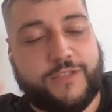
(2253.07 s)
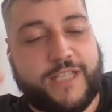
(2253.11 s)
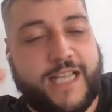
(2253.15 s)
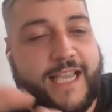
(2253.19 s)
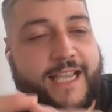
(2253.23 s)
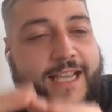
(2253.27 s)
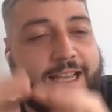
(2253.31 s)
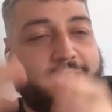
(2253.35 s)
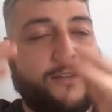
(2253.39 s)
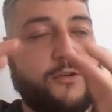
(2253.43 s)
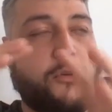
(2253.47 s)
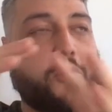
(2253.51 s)

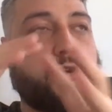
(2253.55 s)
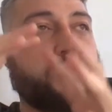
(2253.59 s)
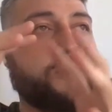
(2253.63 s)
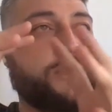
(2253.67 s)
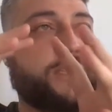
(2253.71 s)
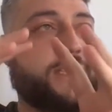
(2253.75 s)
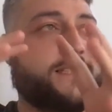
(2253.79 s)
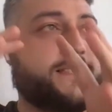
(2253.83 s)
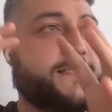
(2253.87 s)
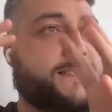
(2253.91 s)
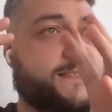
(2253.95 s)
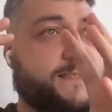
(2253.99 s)
Like I call
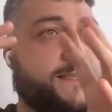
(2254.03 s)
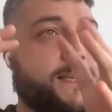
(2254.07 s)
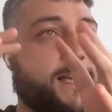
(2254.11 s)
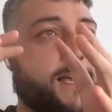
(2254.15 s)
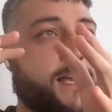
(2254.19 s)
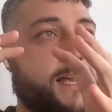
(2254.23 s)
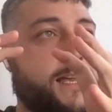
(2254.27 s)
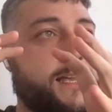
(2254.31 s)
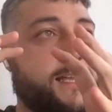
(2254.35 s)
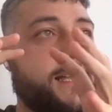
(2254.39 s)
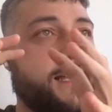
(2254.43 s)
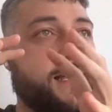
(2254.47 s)
this
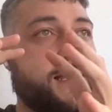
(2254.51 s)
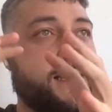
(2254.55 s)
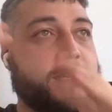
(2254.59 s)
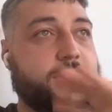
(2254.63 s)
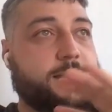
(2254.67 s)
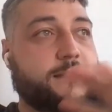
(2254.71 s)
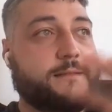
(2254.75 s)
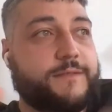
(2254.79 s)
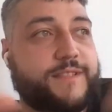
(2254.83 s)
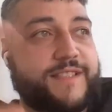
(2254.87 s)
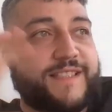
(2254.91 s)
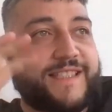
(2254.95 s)

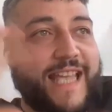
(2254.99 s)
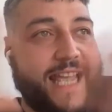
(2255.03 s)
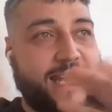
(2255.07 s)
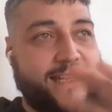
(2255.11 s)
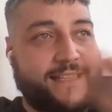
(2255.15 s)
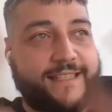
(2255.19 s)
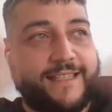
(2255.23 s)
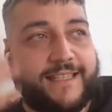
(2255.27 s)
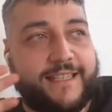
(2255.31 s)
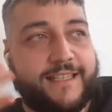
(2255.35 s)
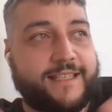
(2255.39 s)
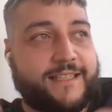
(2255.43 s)

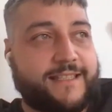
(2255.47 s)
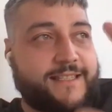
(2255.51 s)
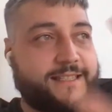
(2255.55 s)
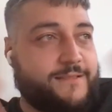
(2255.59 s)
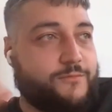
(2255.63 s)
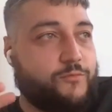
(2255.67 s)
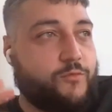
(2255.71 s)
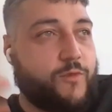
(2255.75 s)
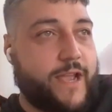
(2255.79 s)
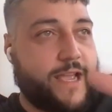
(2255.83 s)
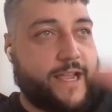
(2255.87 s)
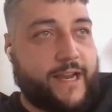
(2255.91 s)
settings
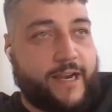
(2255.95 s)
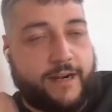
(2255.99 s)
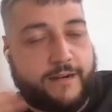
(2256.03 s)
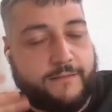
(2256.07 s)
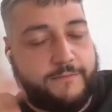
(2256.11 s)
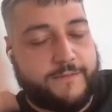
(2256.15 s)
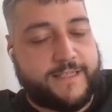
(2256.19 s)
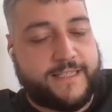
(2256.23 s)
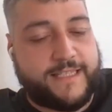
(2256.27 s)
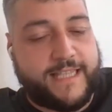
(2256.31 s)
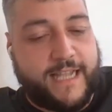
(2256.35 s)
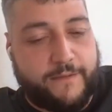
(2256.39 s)
where
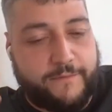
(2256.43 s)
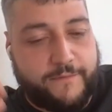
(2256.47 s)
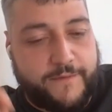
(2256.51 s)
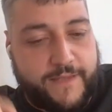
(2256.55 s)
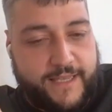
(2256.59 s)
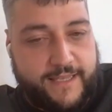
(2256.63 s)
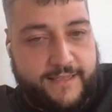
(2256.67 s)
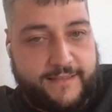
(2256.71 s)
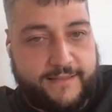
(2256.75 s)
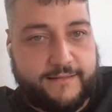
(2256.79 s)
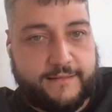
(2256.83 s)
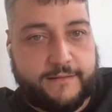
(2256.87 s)
stuff
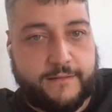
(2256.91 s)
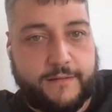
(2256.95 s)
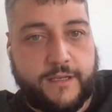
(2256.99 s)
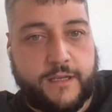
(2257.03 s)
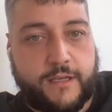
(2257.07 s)
is.